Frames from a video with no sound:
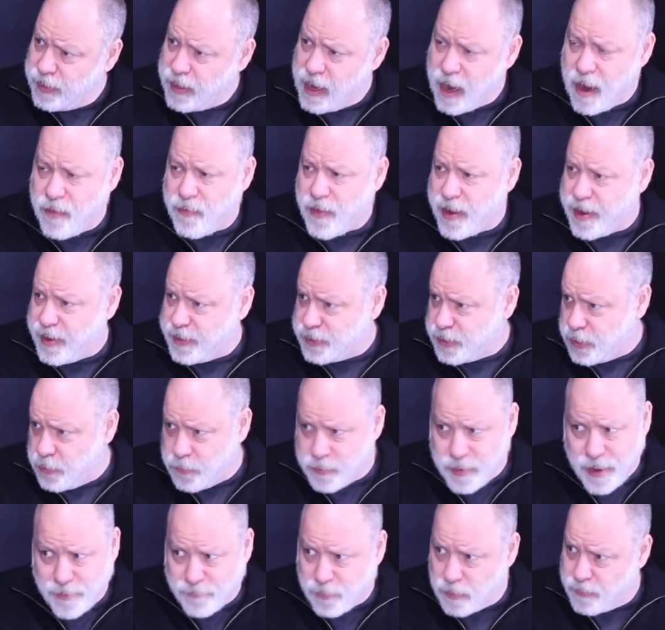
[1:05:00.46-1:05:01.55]
and they attune
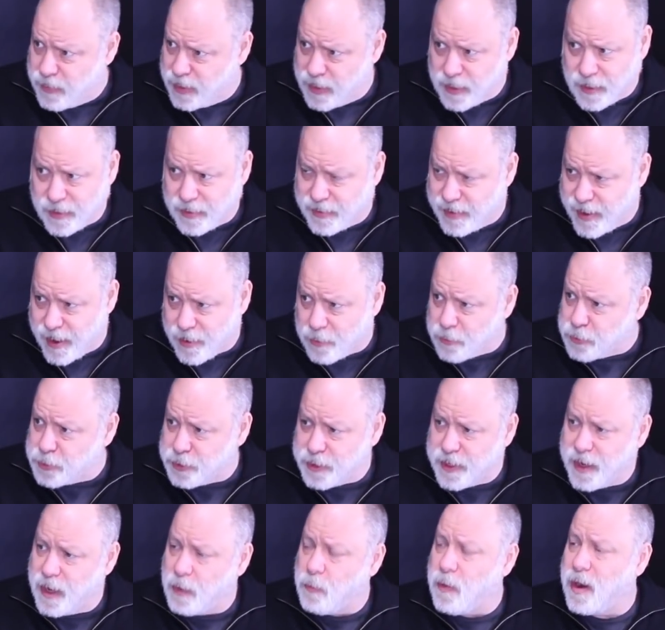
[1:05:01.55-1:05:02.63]
everybody to the energy.
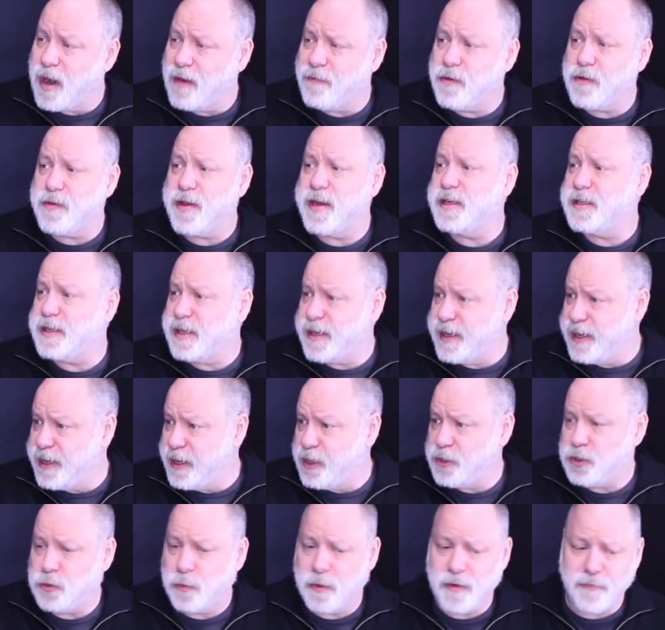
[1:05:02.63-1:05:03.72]
And whatever they
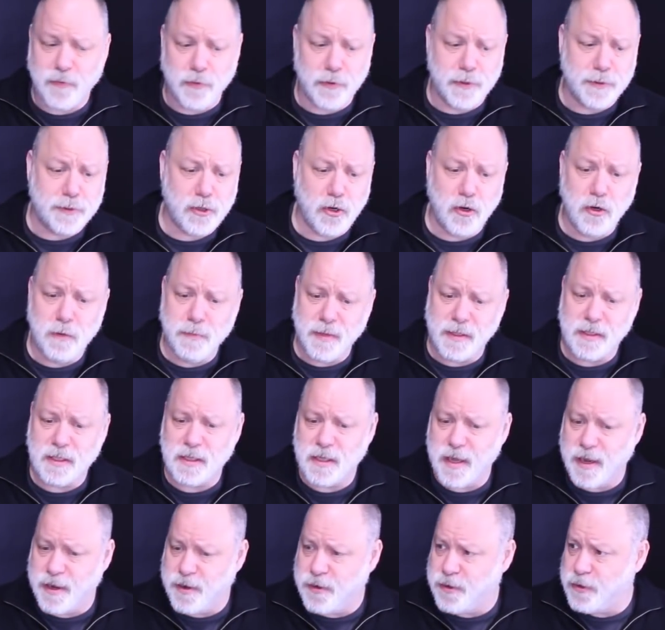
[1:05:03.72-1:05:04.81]
teach, whatever attunements
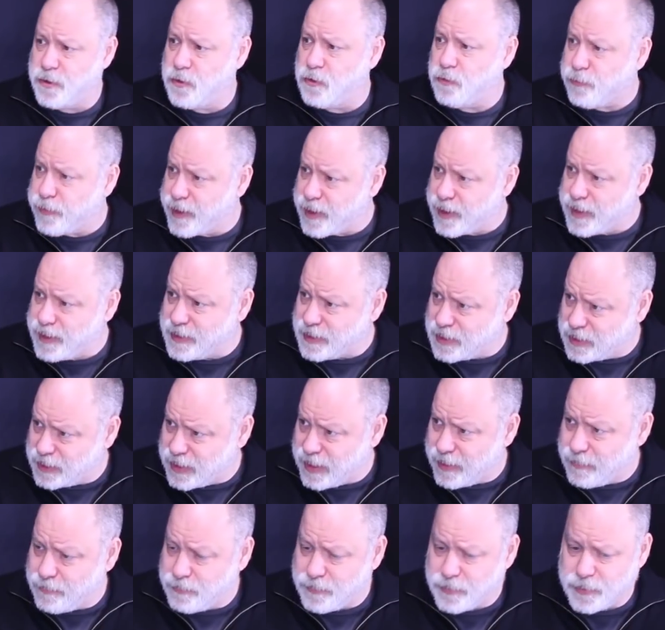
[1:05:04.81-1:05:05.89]
they do, really
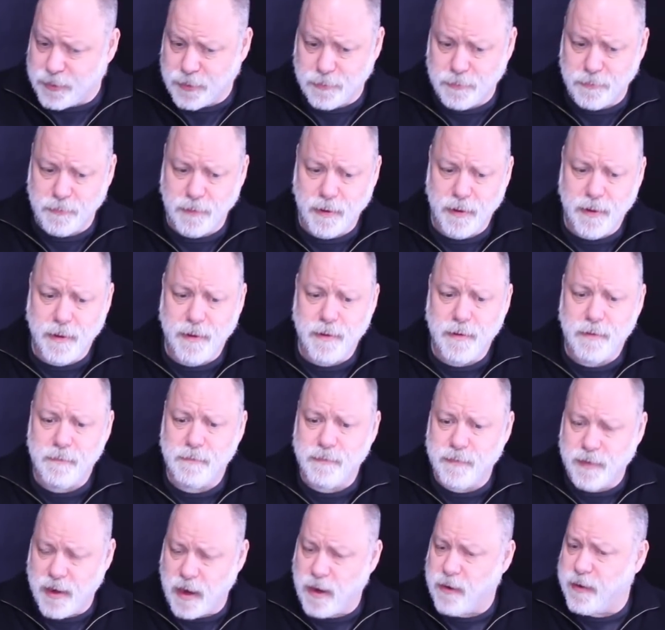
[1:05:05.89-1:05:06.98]
seem to
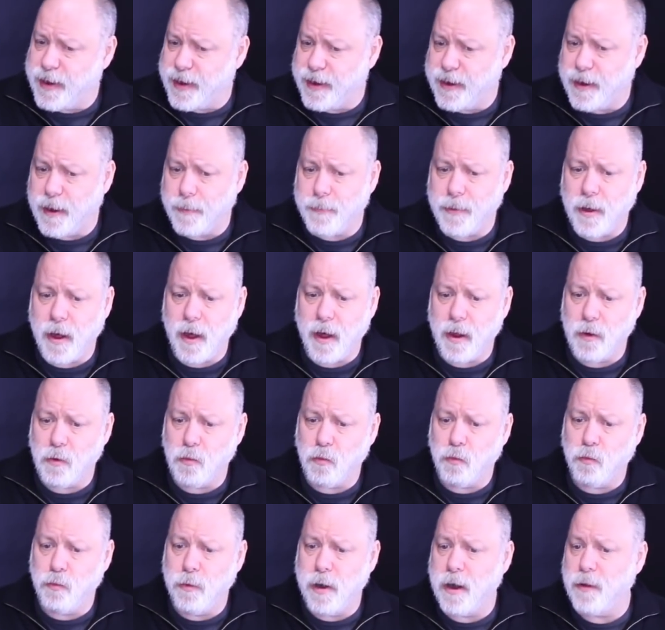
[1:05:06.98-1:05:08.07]
vary
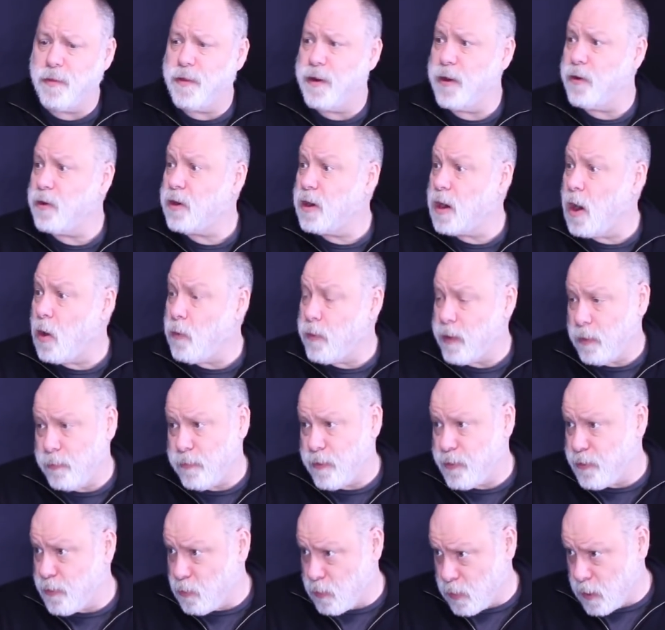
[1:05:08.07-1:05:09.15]
upon where they're going with
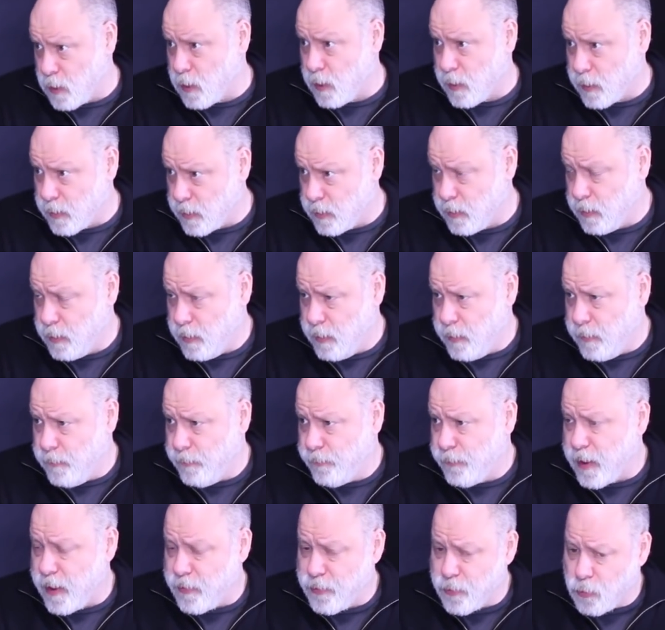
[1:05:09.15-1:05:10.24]
the work.
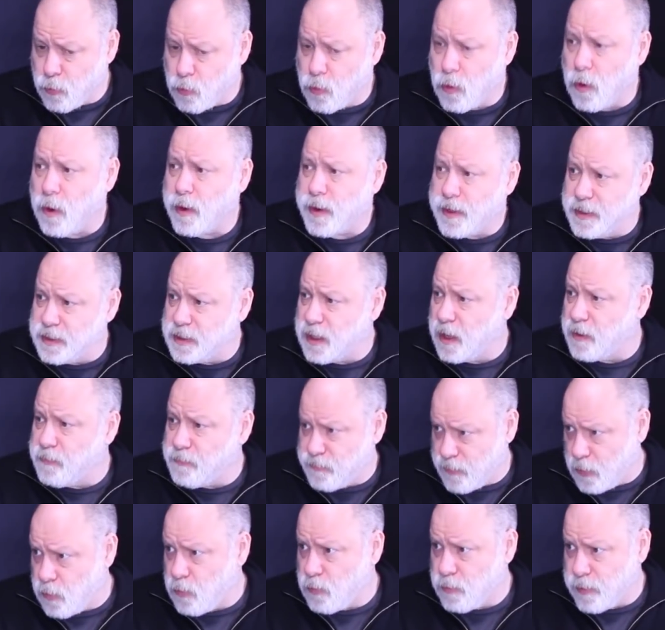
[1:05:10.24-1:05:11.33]
And the work is
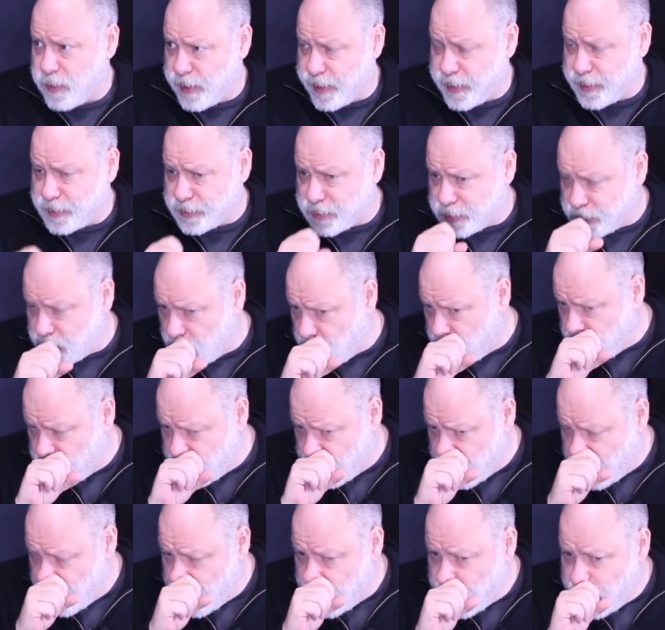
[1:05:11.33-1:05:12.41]
unfolding. So
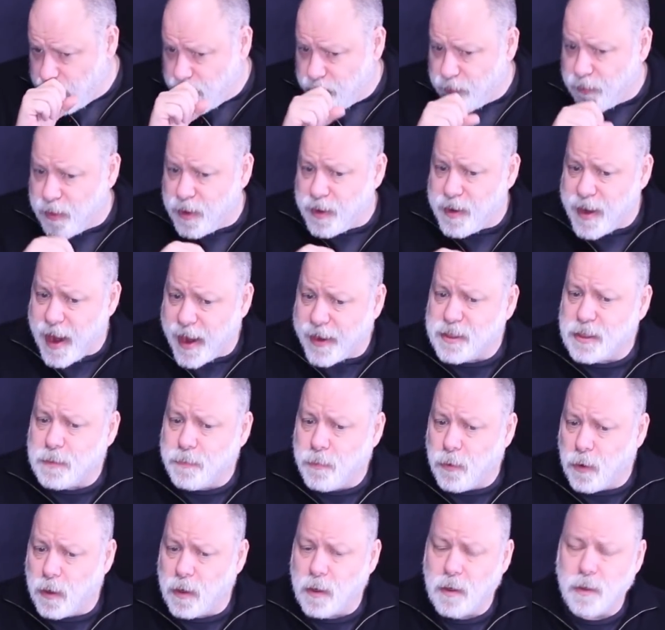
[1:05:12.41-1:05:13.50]
the next
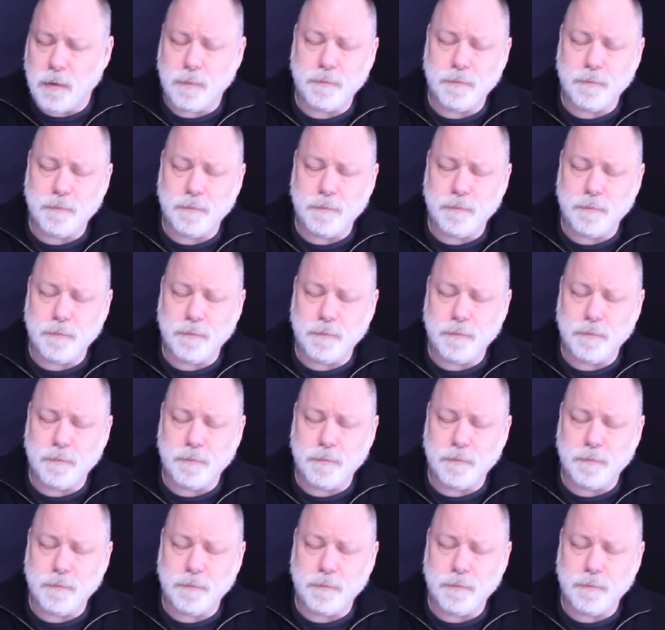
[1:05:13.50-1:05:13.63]
book,